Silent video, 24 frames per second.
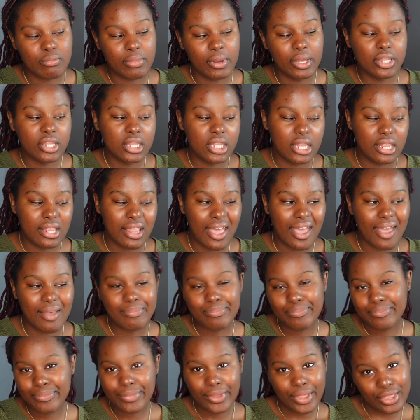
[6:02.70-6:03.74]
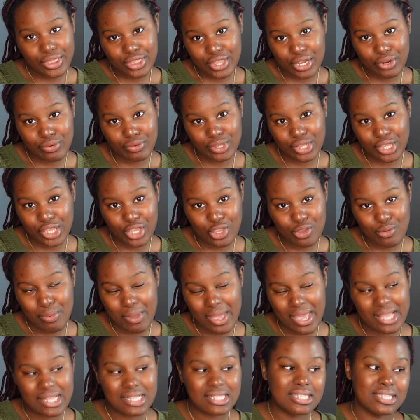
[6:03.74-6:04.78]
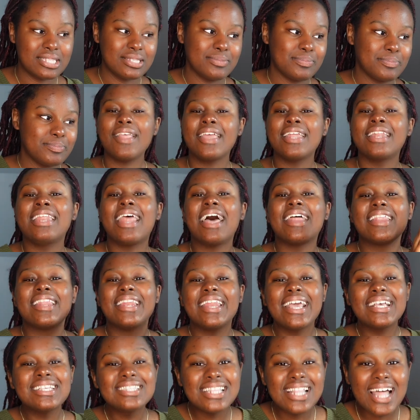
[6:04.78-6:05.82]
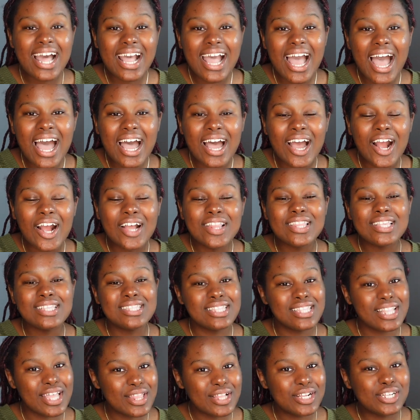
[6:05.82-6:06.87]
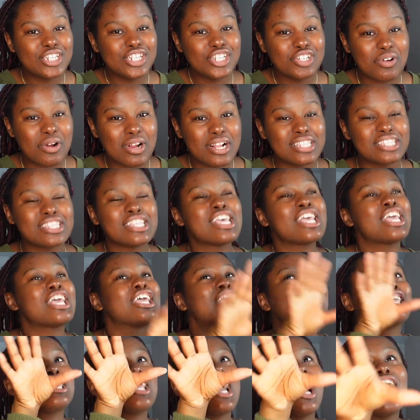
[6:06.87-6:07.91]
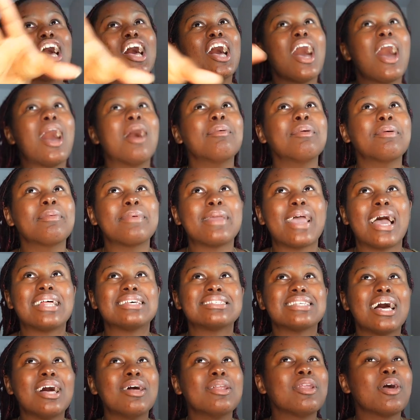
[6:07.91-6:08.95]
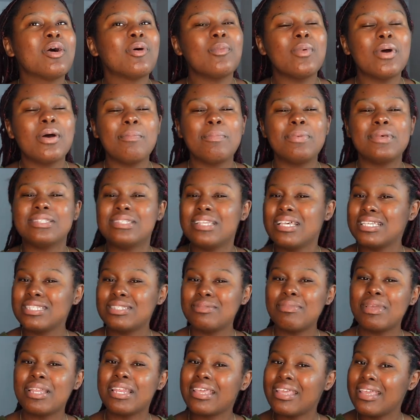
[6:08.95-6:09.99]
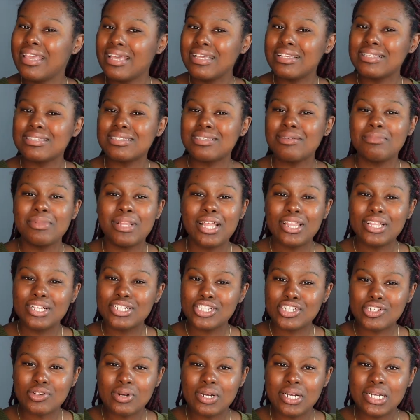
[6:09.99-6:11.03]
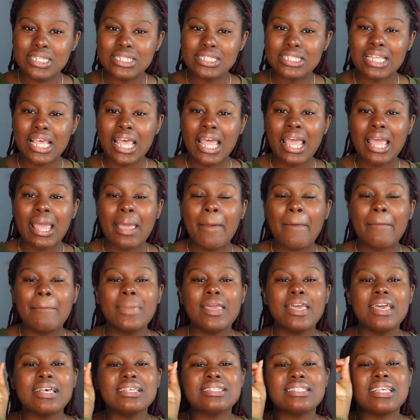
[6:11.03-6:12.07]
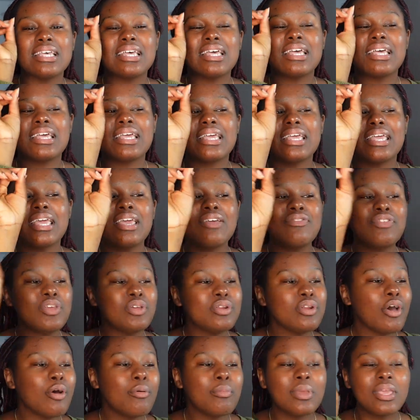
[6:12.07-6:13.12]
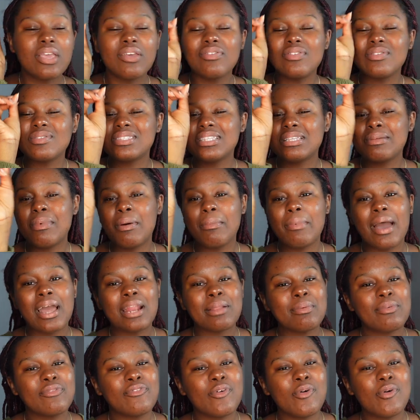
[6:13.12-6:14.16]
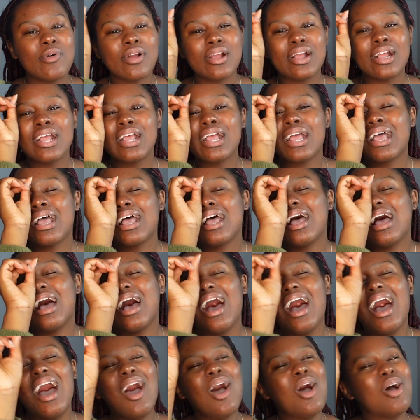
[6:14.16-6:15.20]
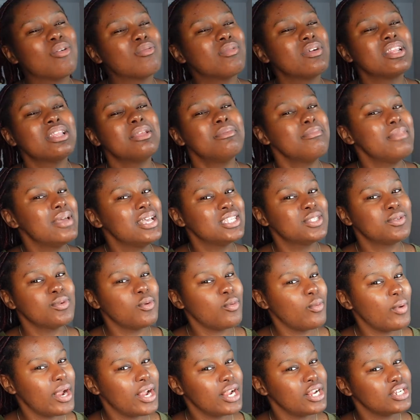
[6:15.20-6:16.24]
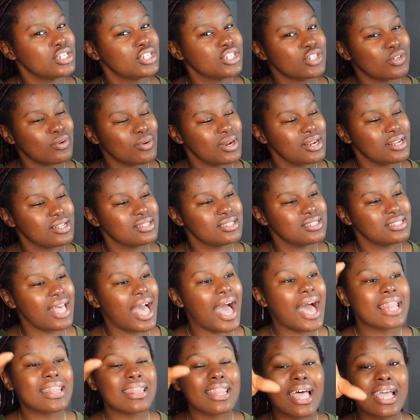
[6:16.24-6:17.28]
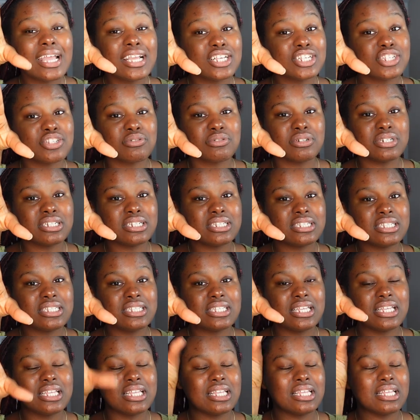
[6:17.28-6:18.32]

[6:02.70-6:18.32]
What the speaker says: But other than that, they're really cute pants. Now the next thing I got are these leather shorts. Y'all, I'm gonna be honest, I don't know what possessed me to get some leather shorts, because if you know me, if you've seen my body before, I don't really mess with wearing shorts. I like shorts.